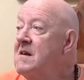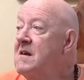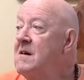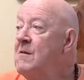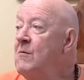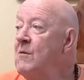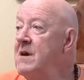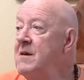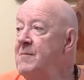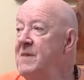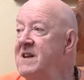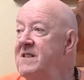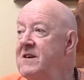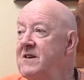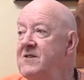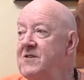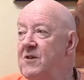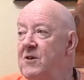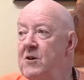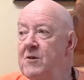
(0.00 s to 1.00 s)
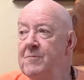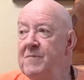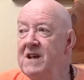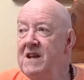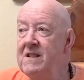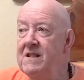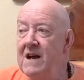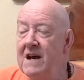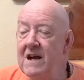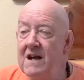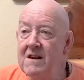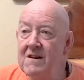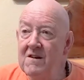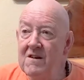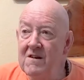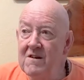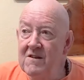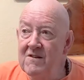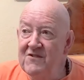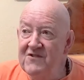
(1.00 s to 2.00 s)
mother told me that
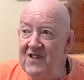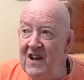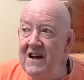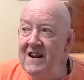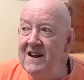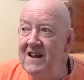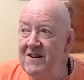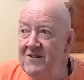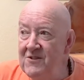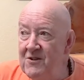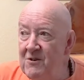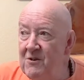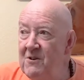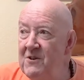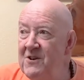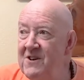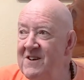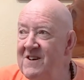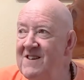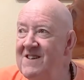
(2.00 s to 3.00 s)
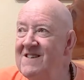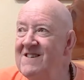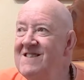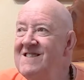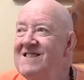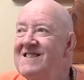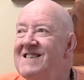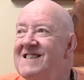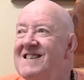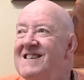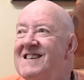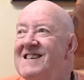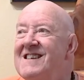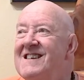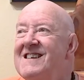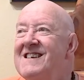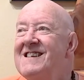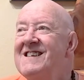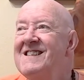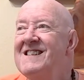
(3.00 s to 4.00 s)
her son had told her
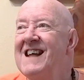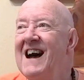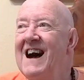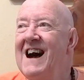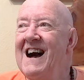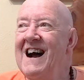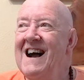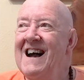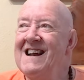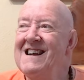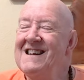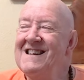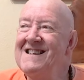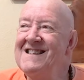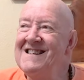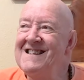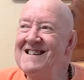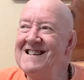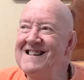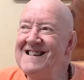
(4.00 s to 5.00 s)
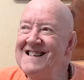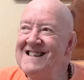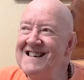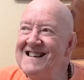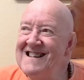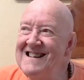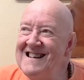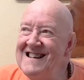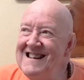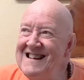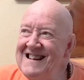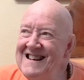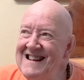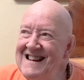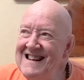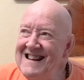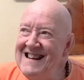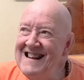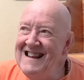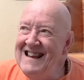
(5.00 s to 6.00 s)
that
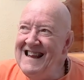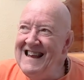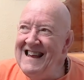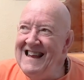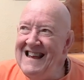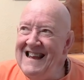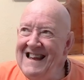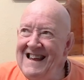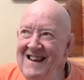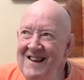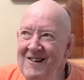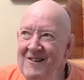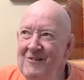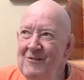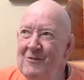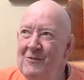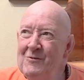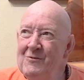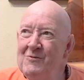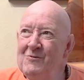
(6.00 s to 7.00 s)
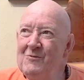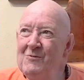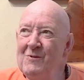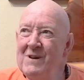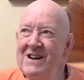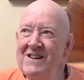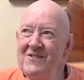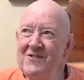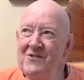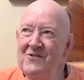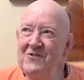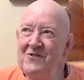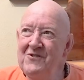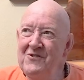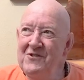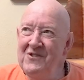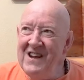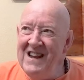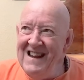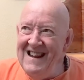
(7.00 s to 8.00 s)
he was
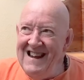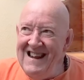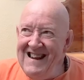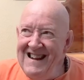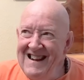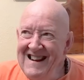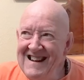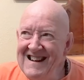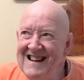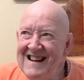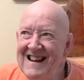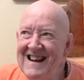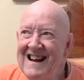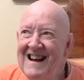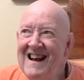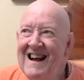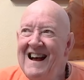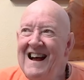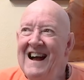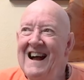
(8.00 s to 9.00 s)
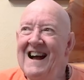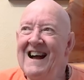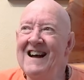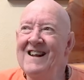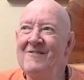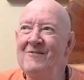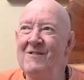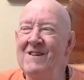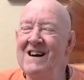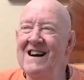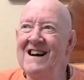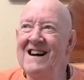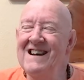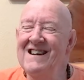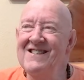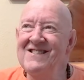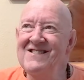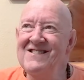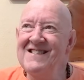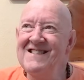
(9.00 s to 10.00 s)
she and
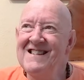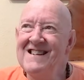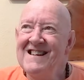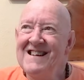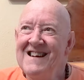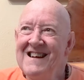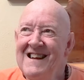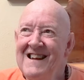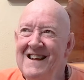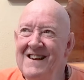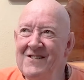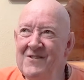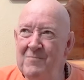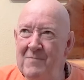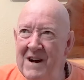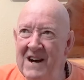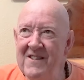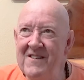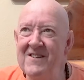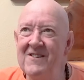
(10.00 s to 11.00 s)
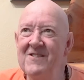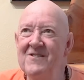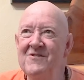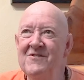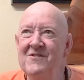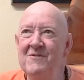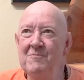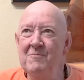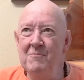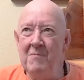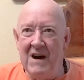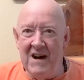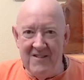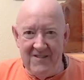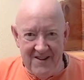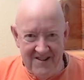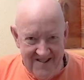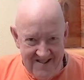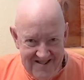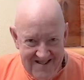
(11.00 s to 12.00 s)
was his mother's
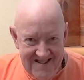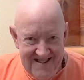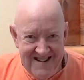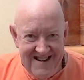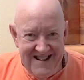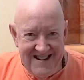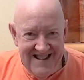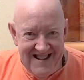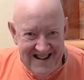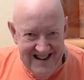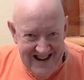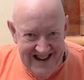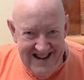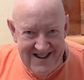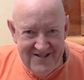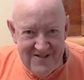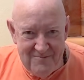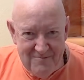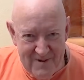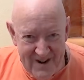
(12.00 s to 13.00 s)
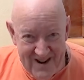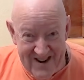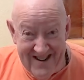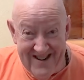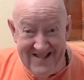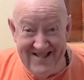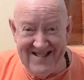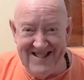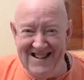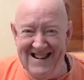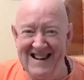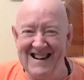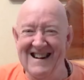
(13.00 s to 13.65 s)
mother in the last birth.